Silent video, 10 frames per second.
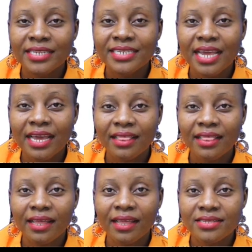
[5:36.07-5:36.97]
take
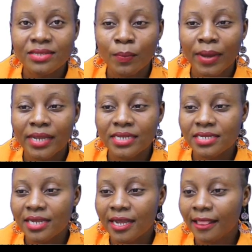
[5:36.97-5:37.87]

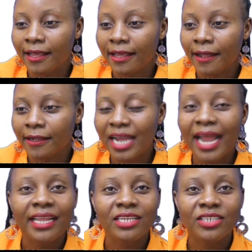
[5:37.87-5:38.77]
the
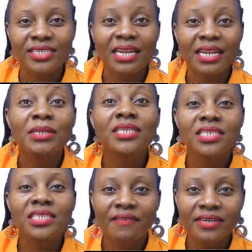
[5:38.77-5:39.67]
challenge as an
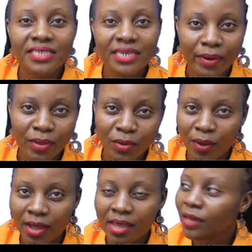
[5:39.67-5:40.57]
imitative entrepreneur.